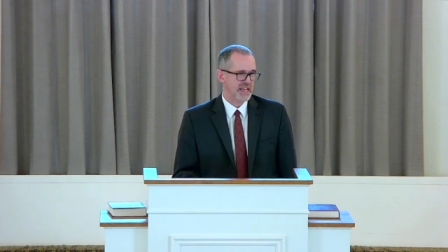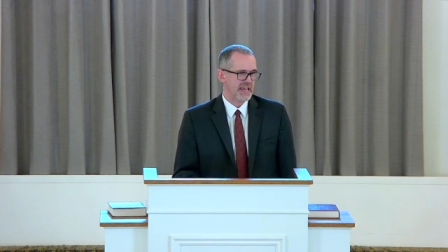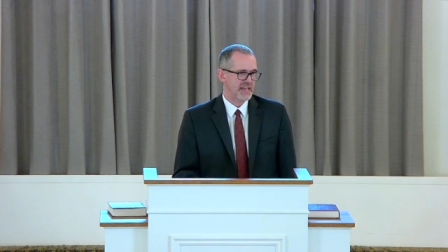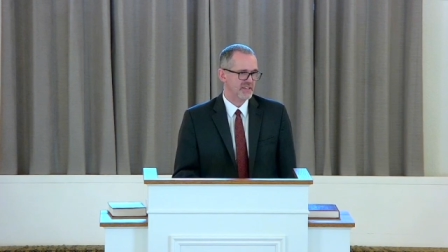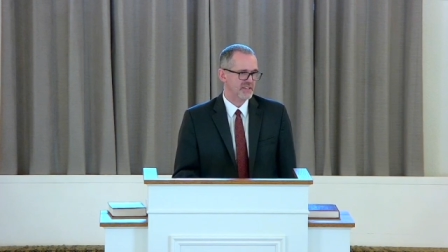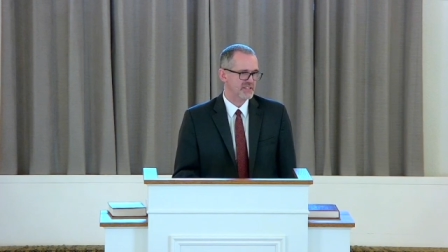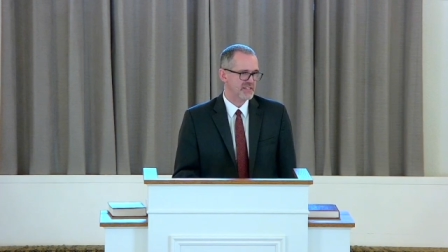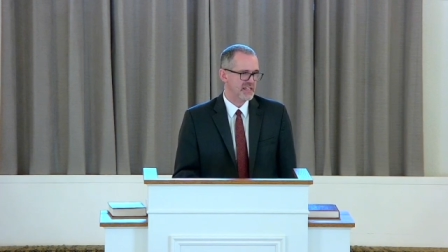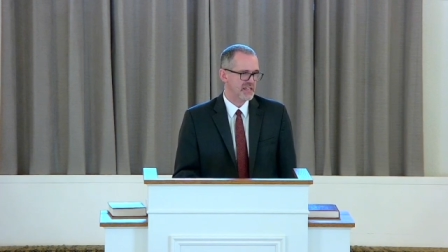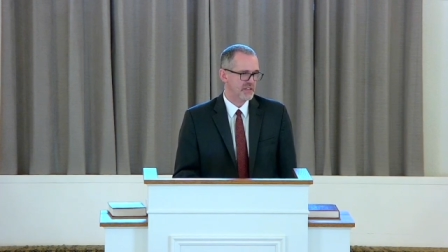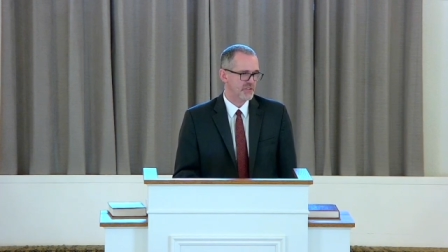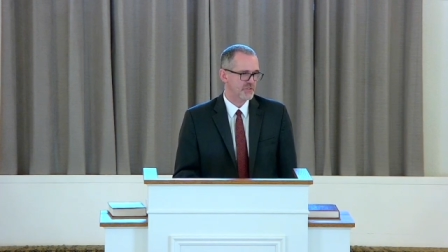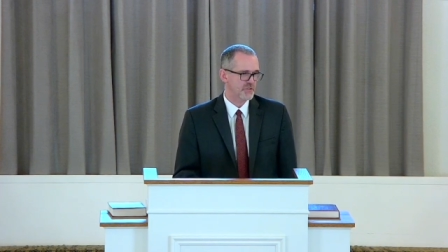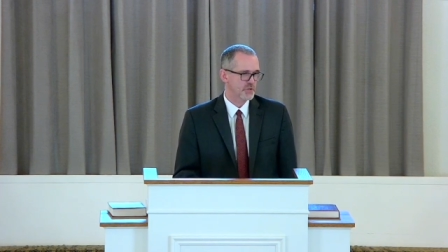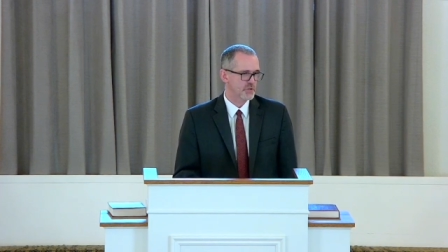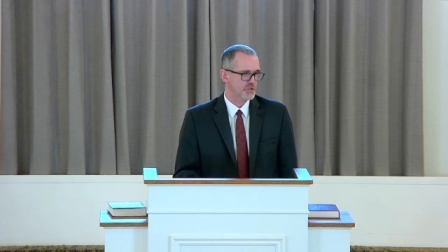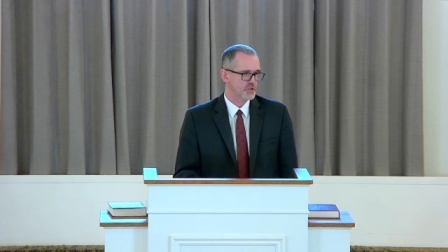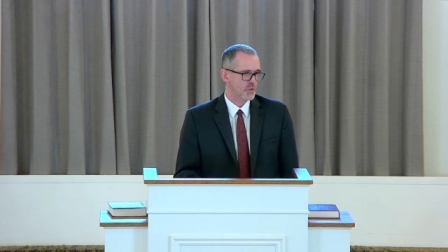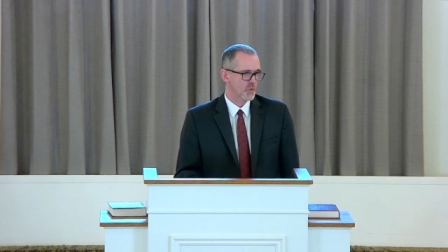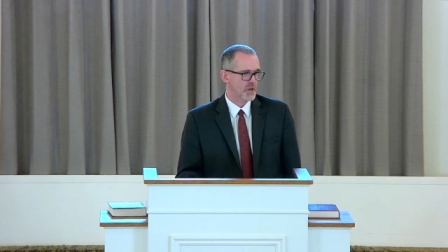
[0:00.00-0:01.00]
18
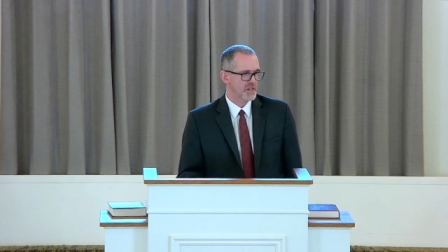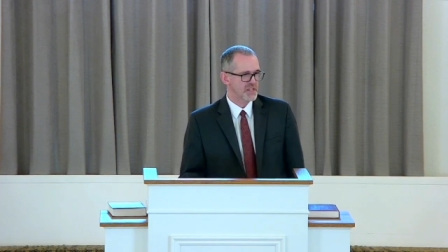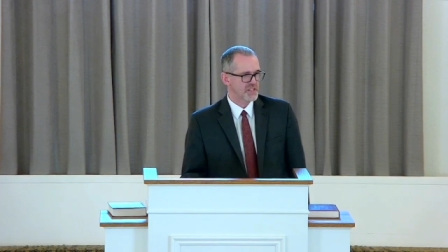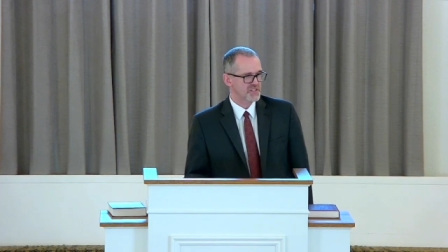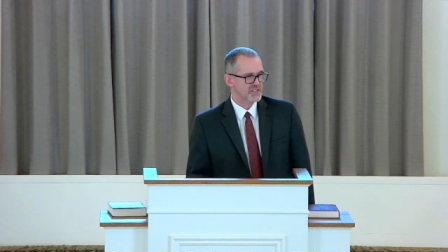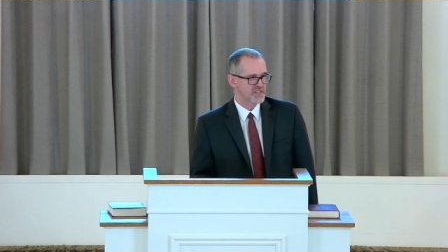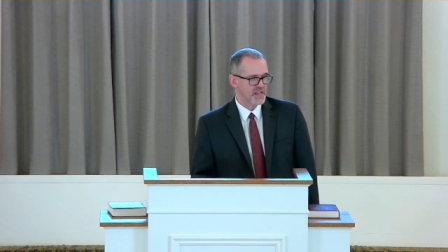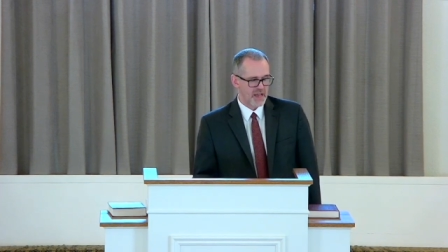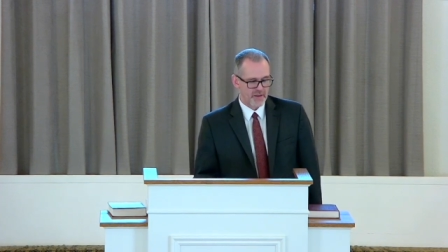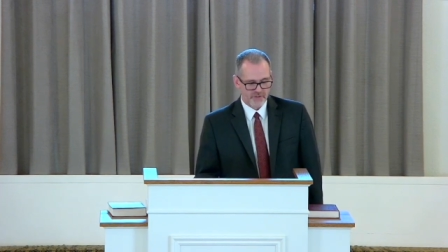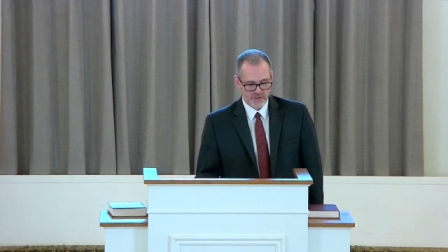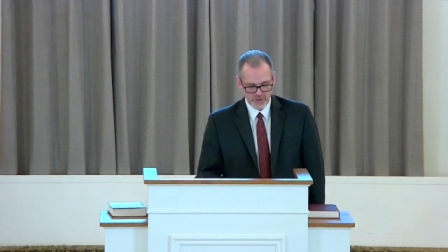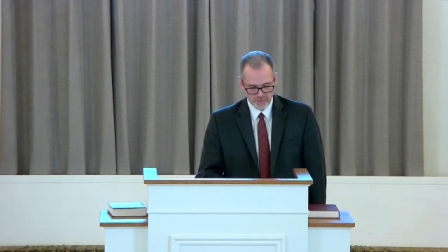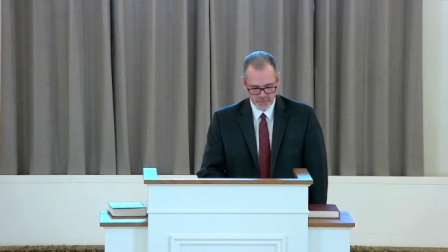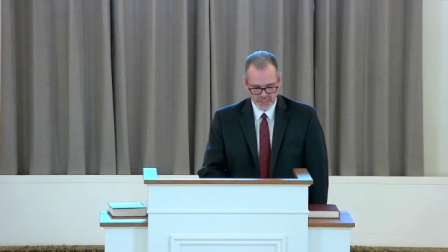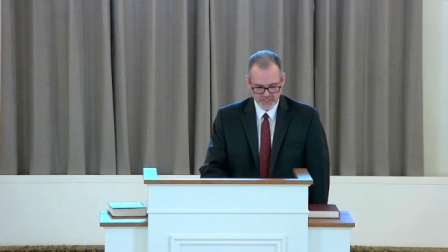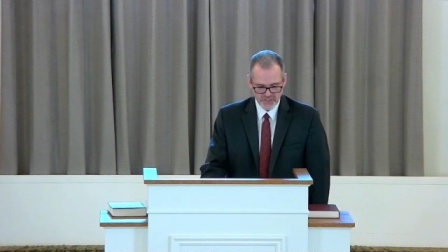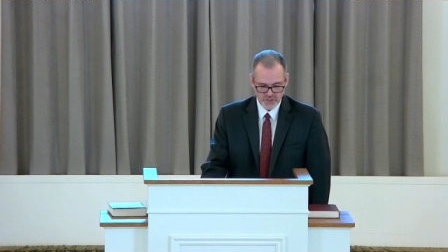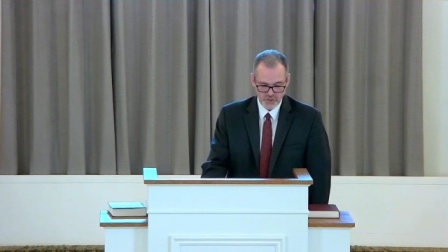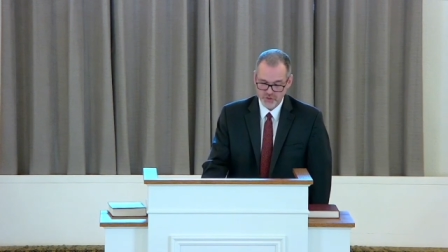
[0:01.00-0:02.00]
through 27,
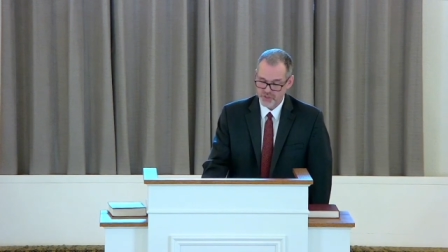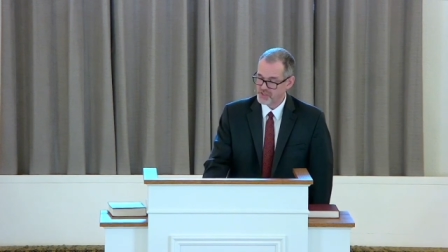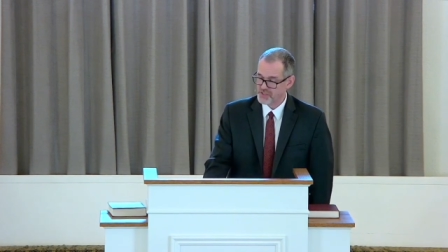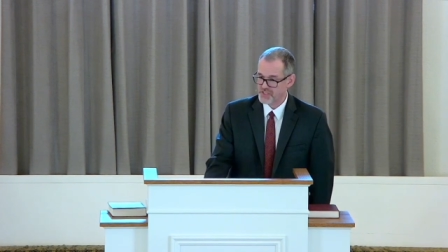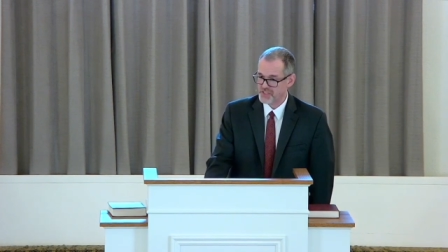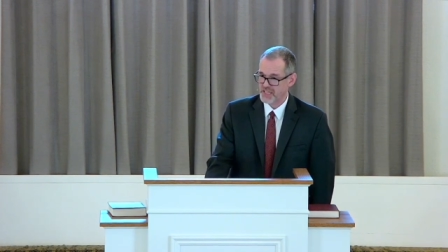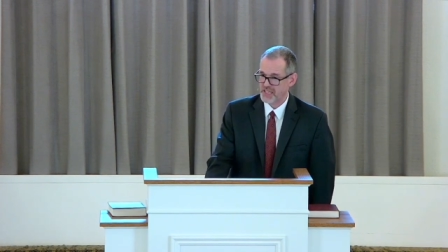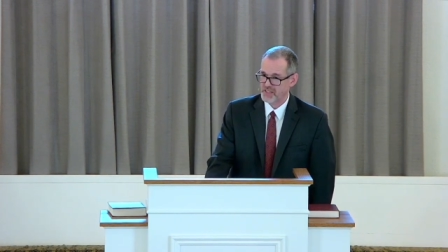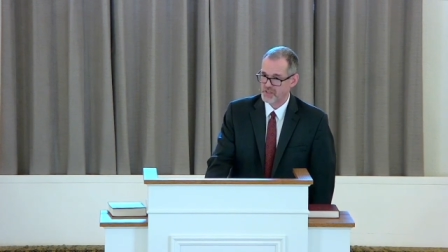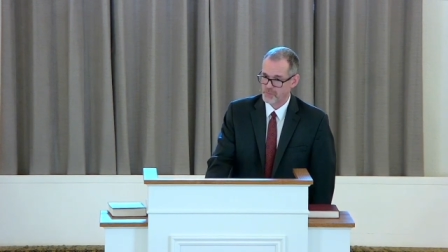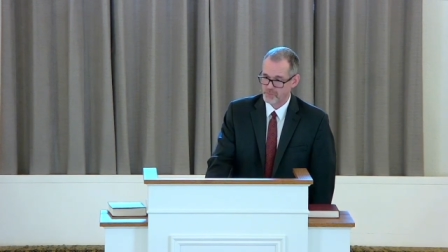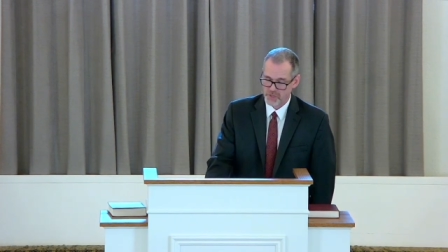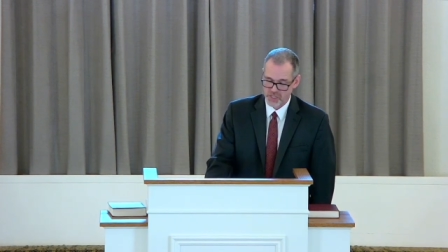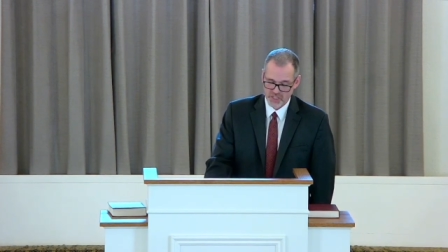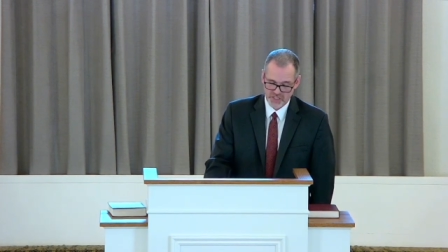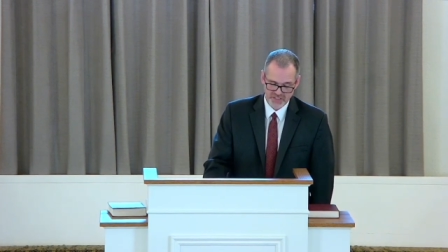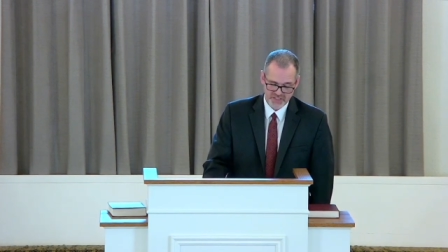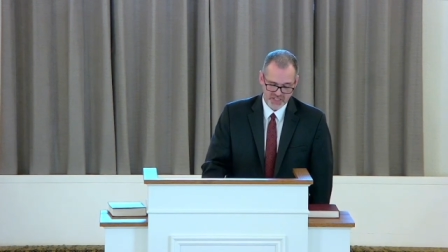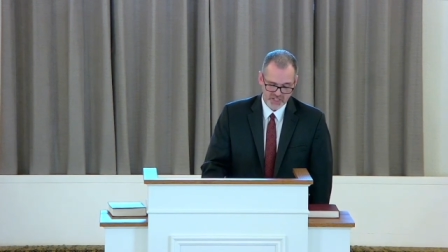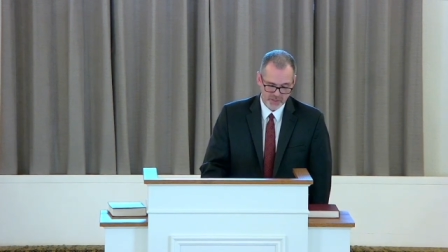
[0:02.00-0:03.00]
but as you can see in the
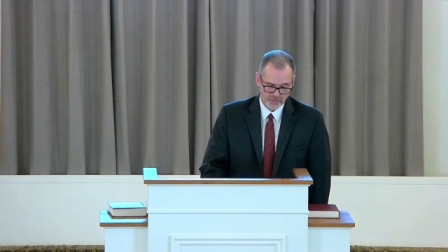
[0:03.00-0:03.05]
bulletin,